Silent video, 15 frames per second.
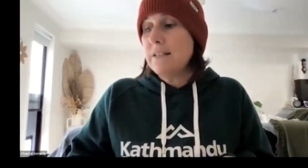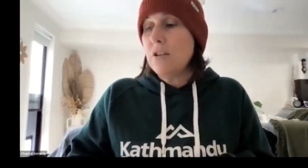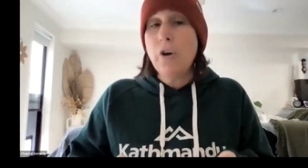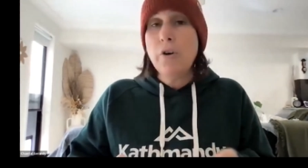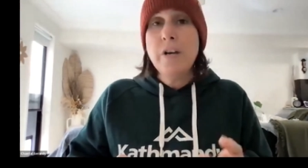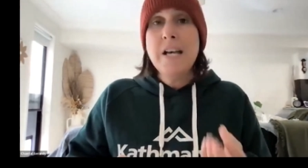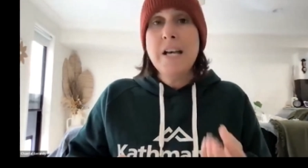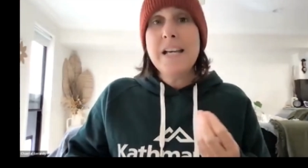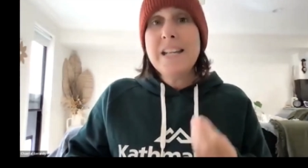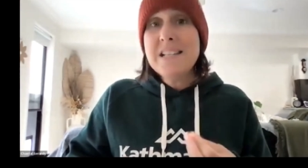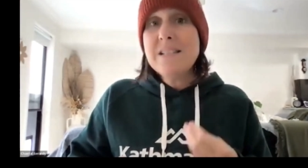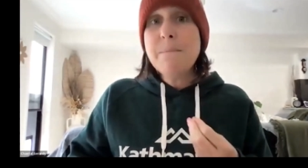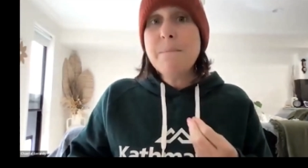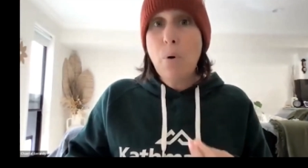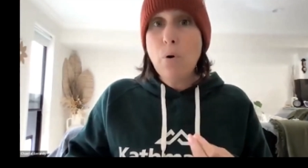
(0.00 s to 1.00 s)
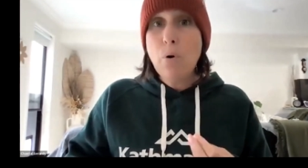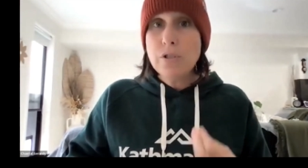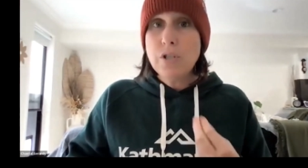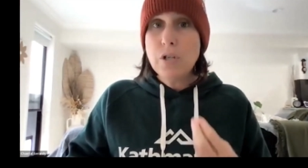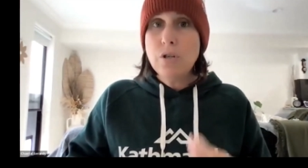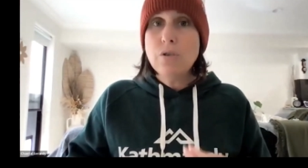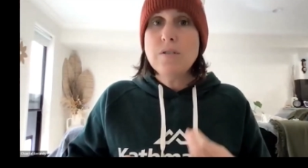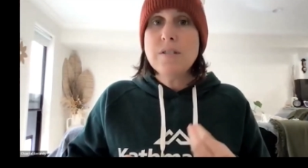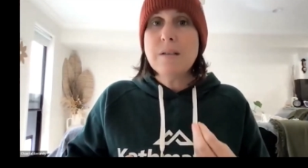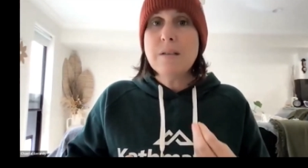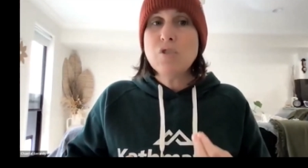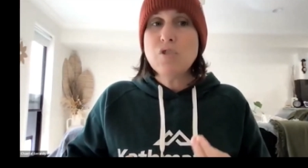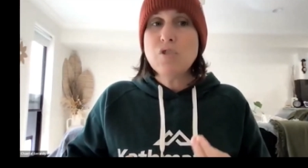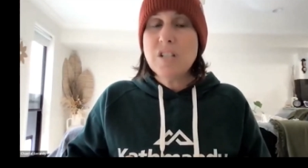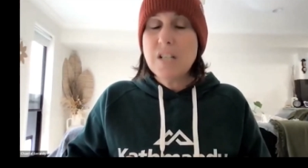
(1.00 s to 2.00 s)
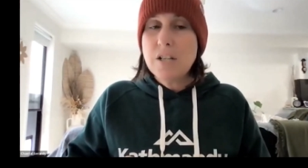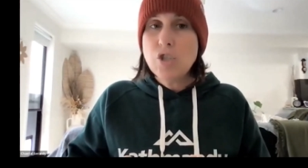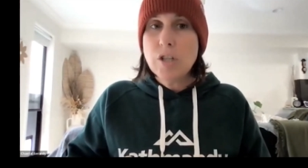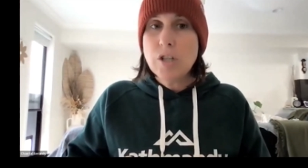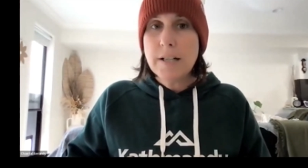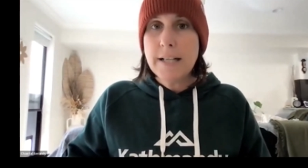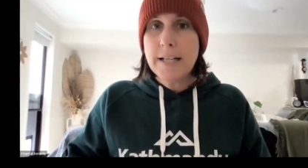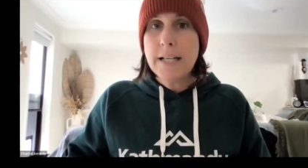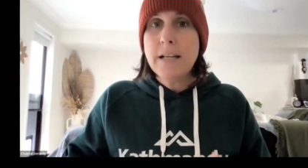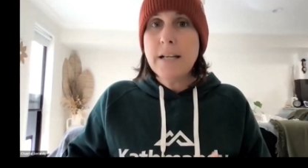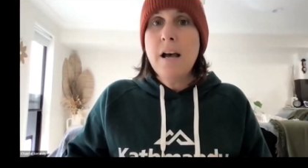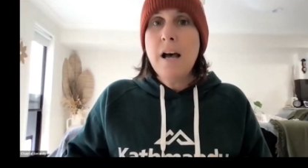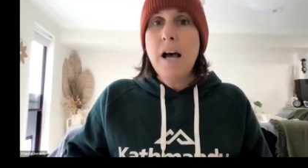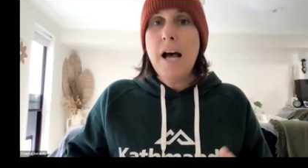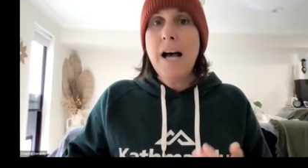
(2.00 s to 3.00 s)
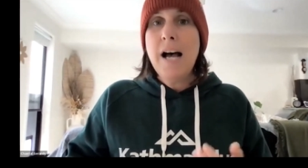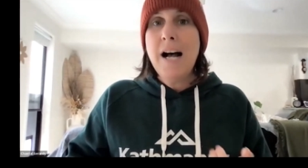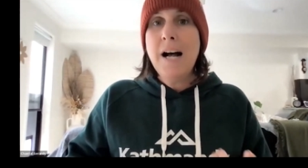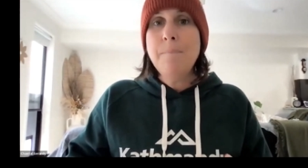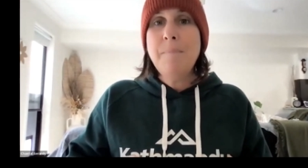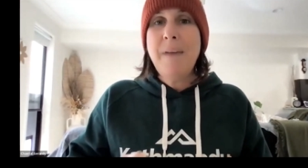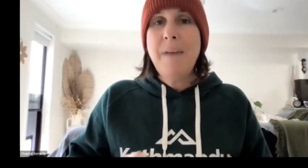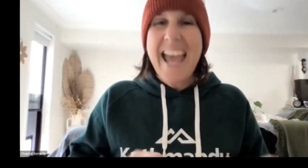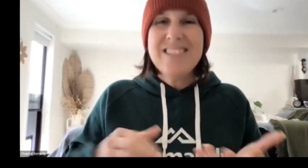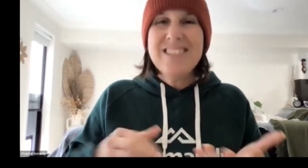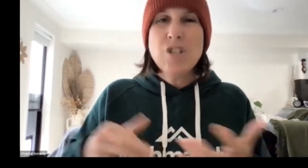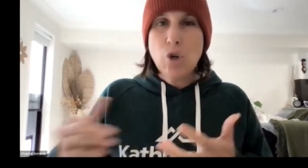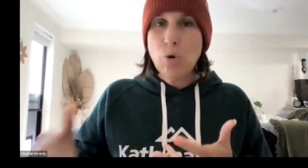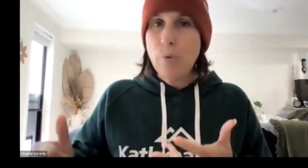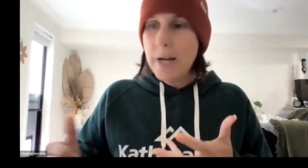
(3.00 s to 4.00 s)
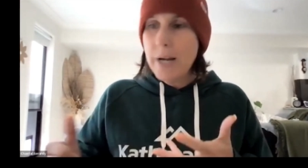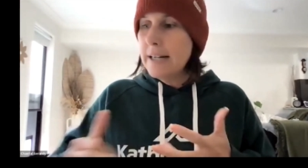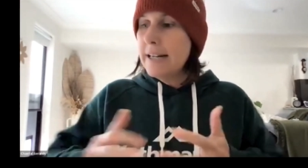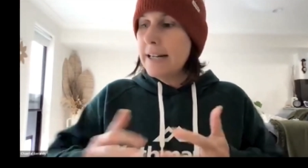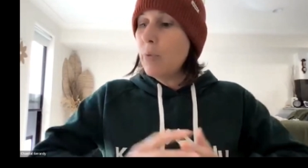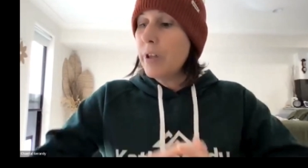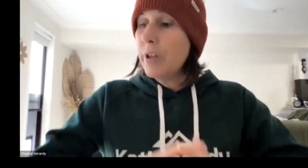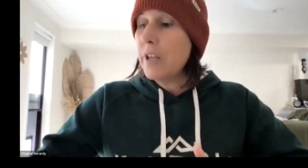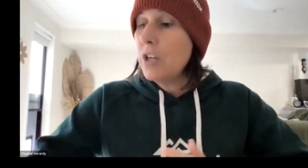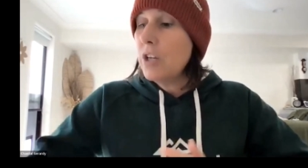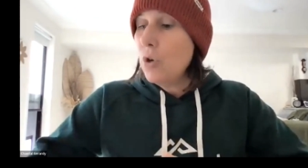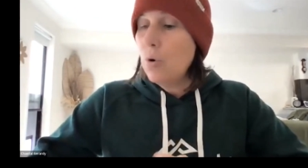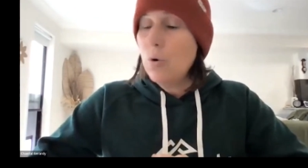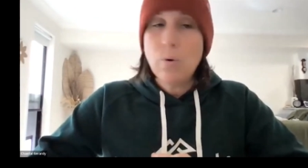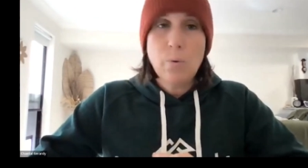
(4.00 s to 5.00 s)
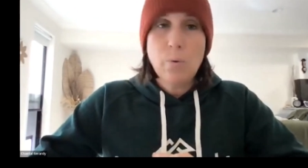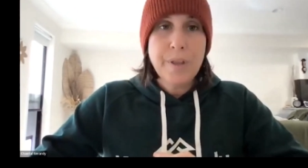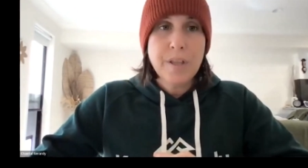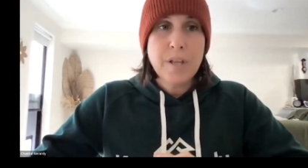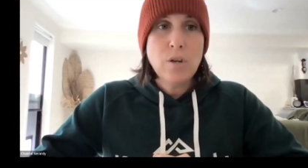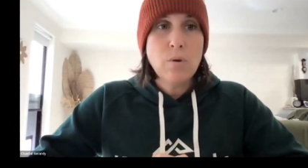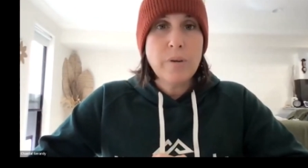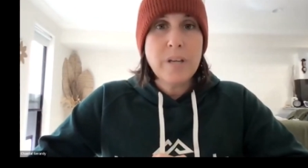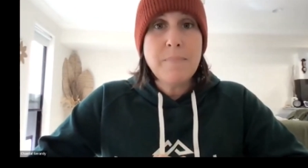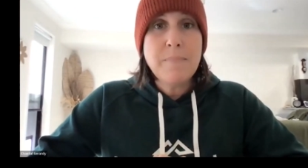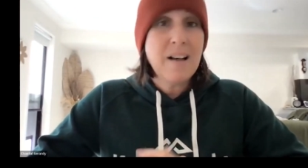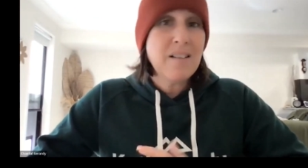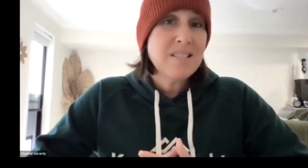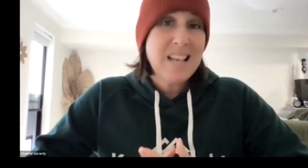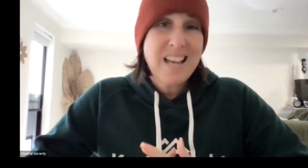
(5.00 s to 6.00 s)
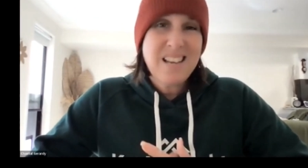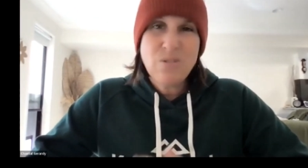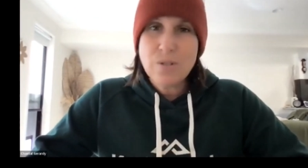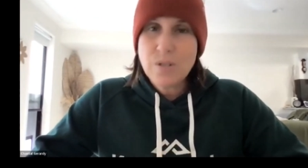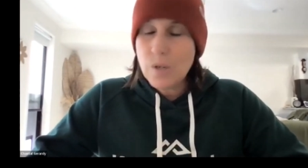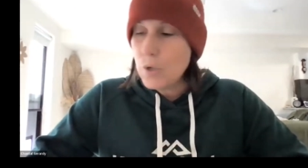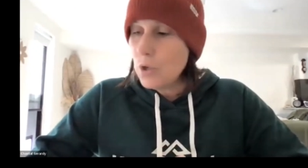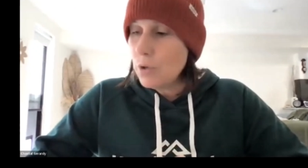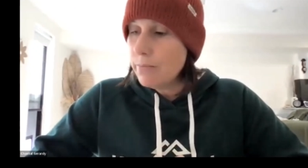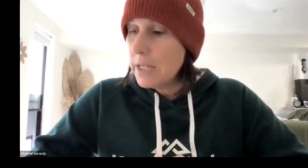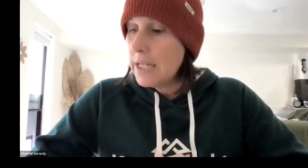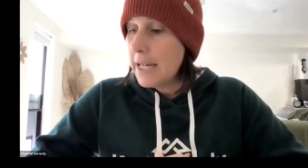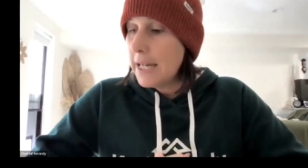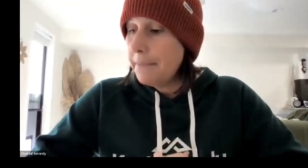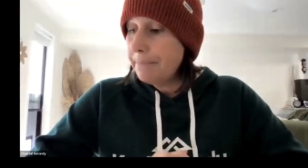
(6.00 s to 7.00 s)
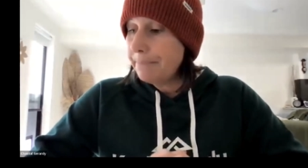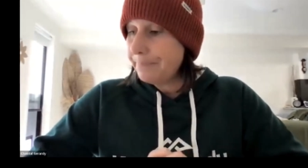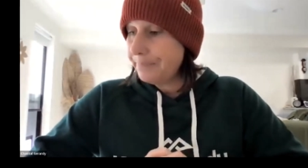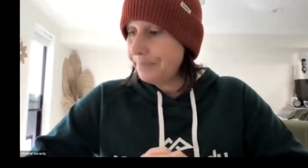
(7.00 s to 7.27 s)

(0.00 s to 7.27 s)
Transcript: So it is important to use them strategically and correctly within your emails and your social media.